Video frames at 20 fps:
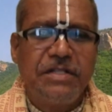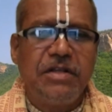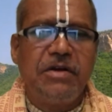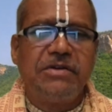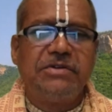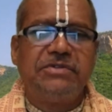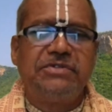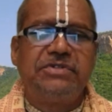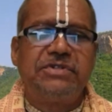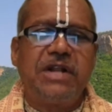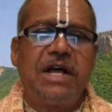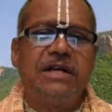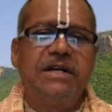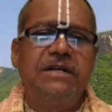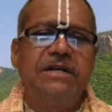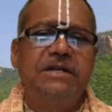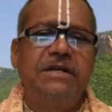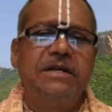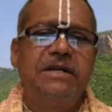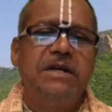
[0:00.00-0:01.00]
They're
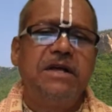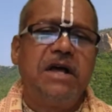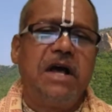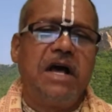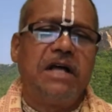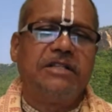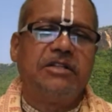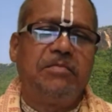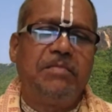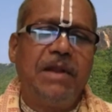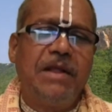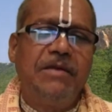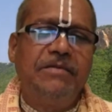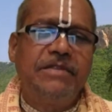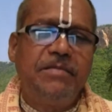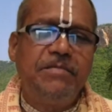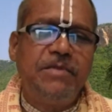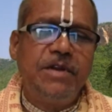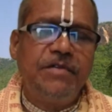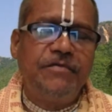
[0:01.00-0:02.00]
drunk and they're
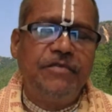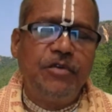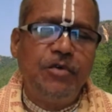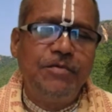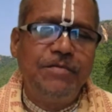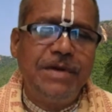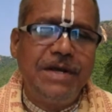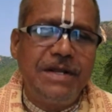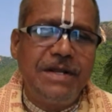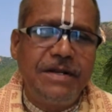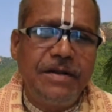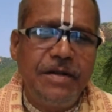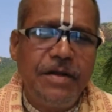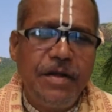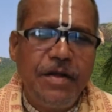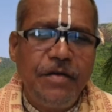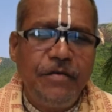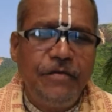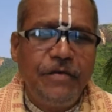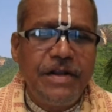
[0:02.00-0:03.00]
playing the beautiful
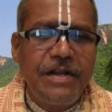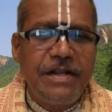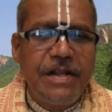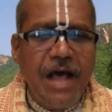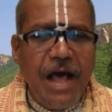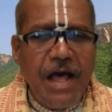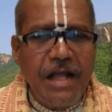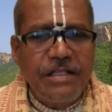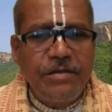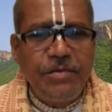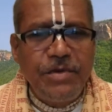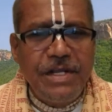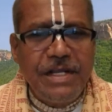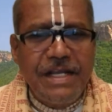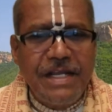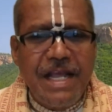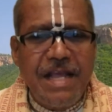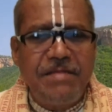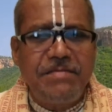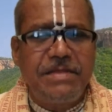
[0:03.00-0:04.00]
woman. When Narada
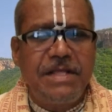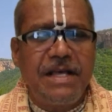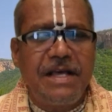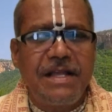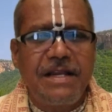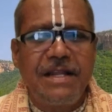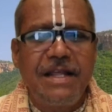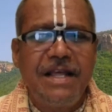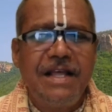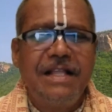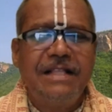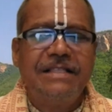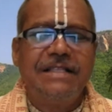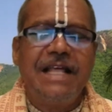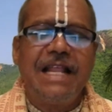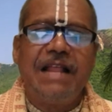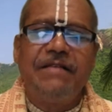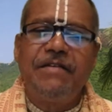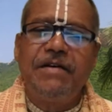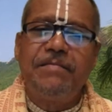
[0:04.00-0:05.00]
Muni came there,
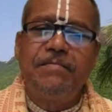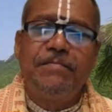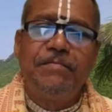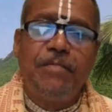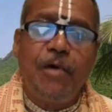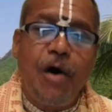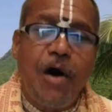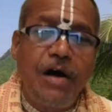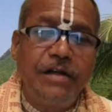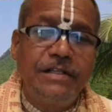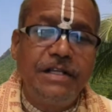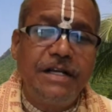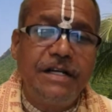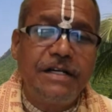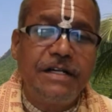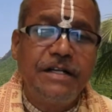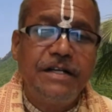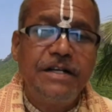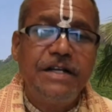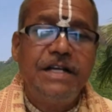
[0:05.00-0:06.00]
they never
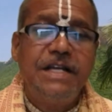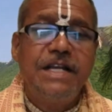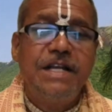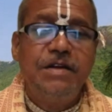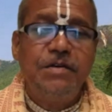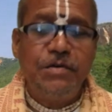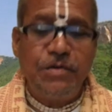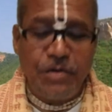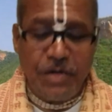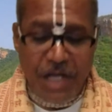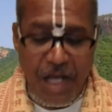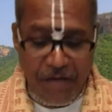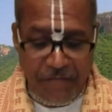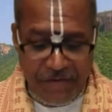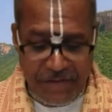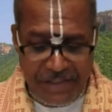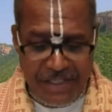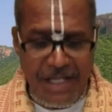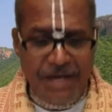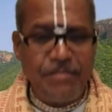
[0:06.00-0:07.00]
bothered even to
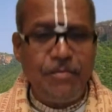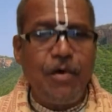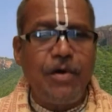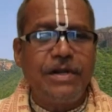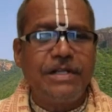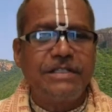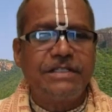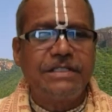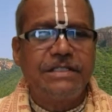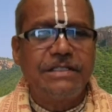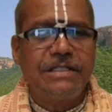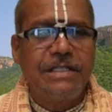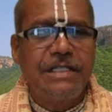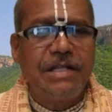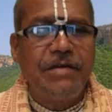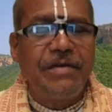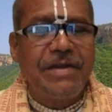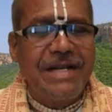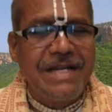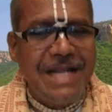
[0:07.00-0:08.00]
cover their bodies.
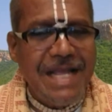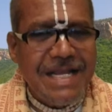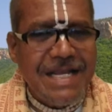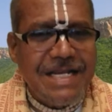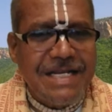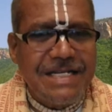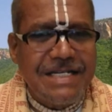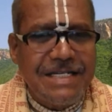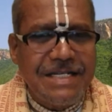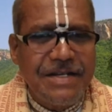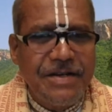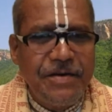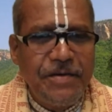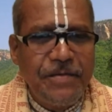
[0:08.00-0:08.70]
They were naked.